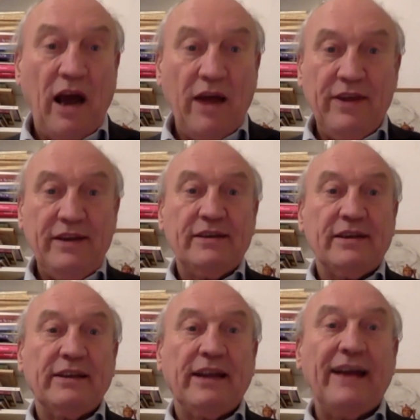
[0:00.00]
This is a
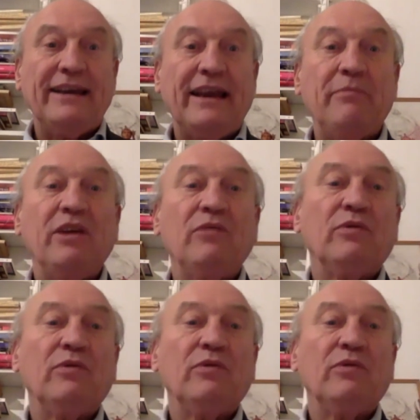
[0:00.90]
dynamic
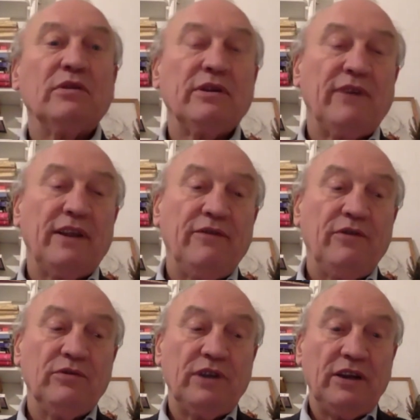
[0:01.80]
world of hmm. unfolding.
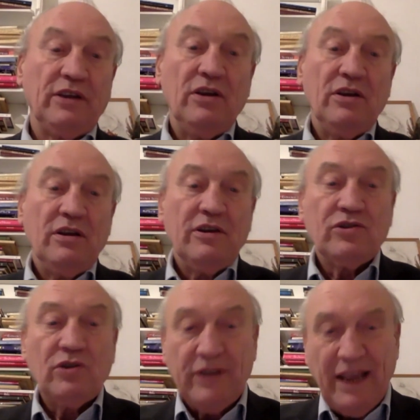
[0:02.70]
So
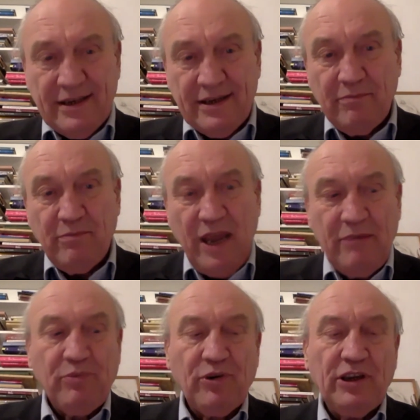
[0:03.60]
that's the main
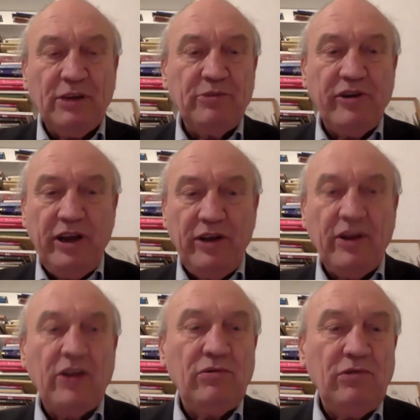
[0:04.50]
preliminary that
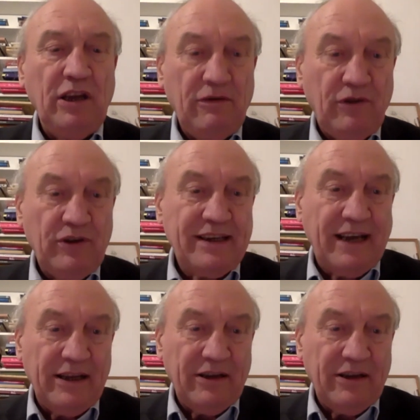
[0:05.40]
you need for this kind of